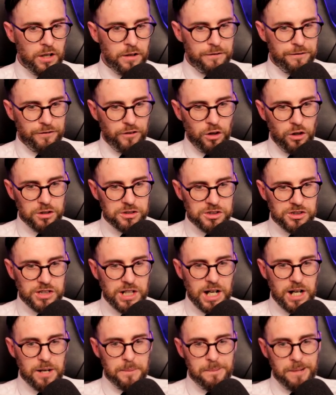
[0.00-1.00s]

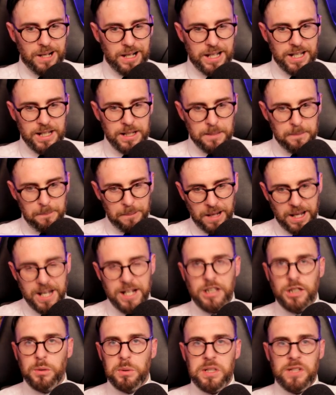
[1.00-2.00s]
4-star ability,
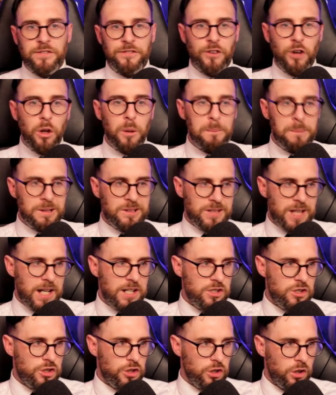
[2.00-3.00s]
playing to his full
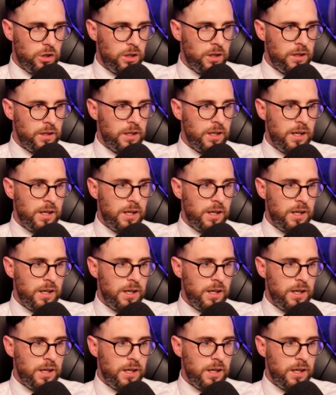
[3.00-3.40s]
potential.